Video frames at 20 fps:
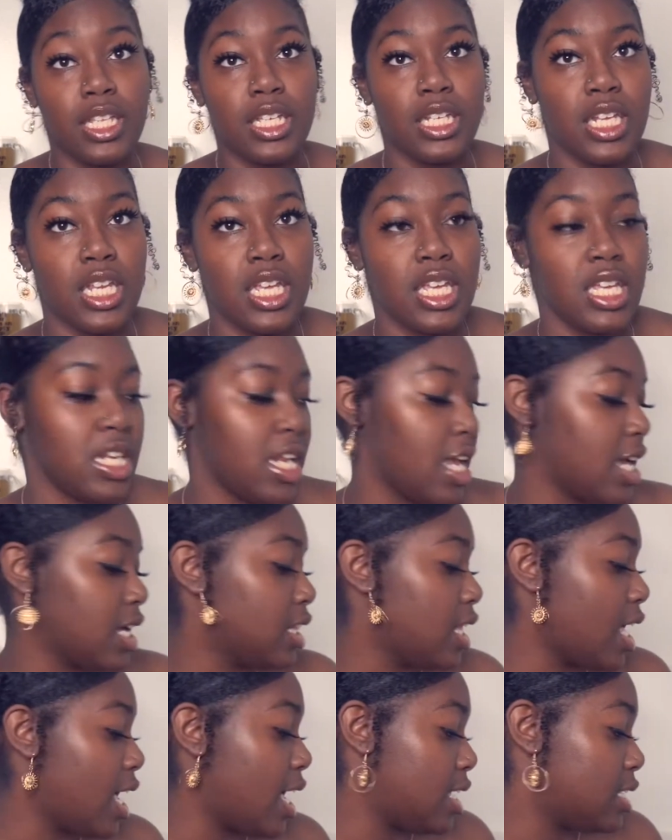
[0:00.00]
need in
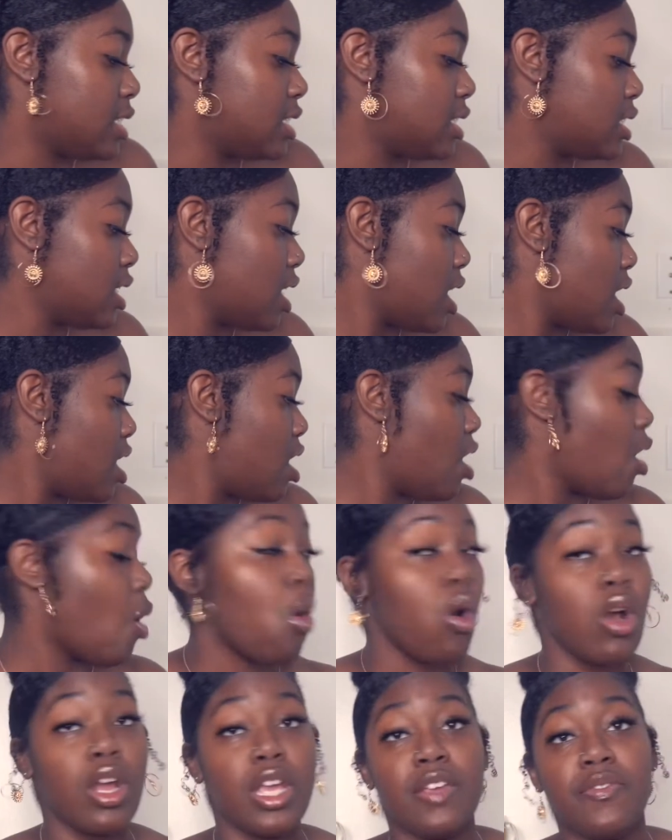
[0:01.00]
class,
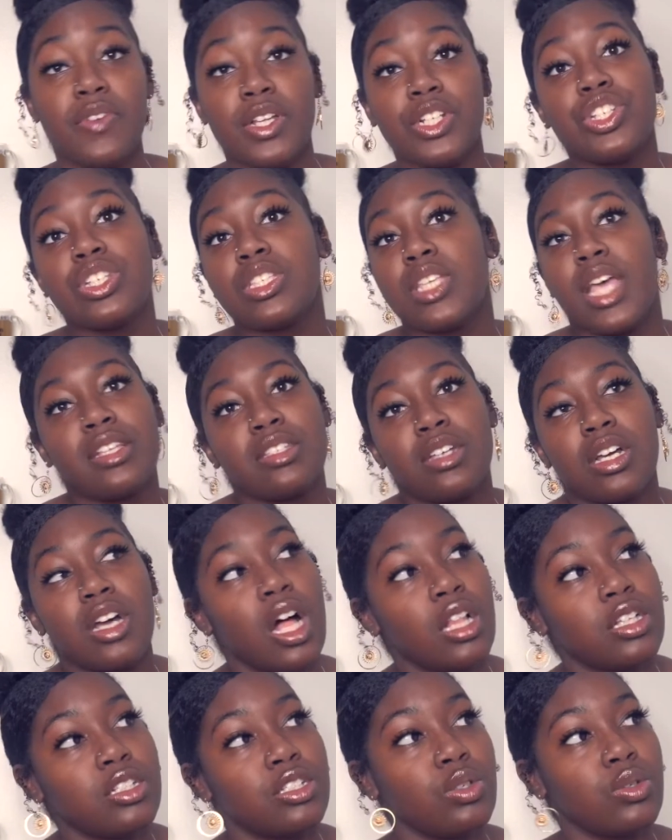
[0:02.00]
or even just as a
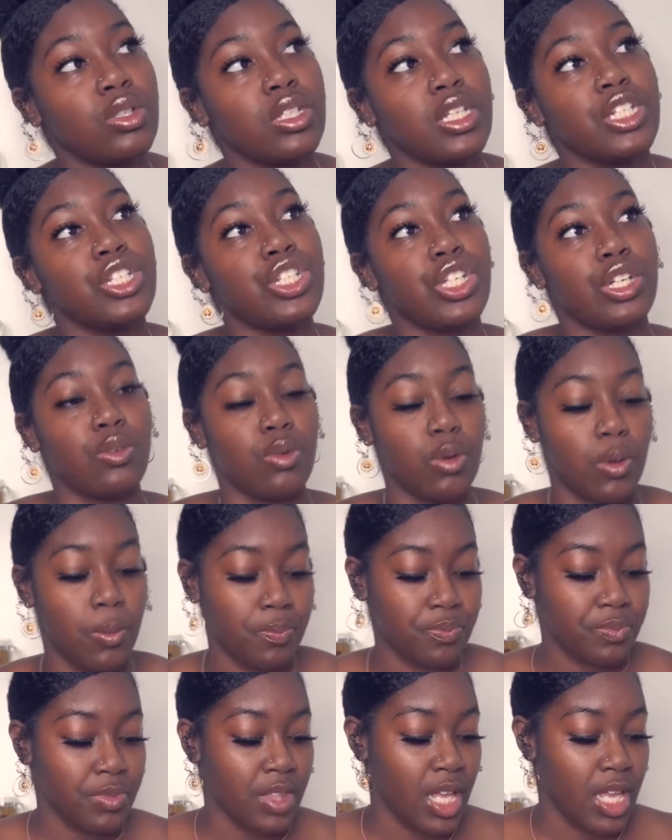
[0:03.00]
college student in
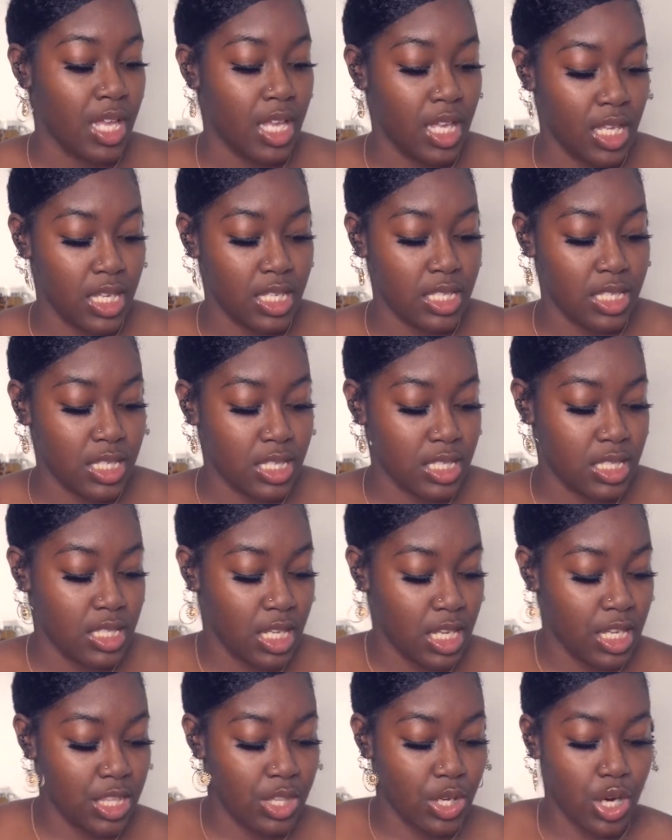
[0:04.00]
general, is
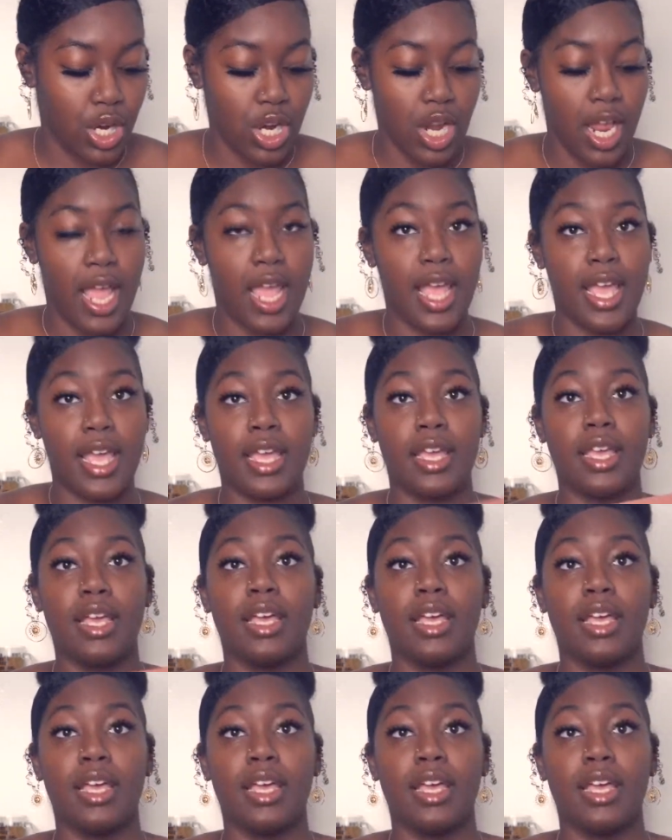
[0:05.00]
either a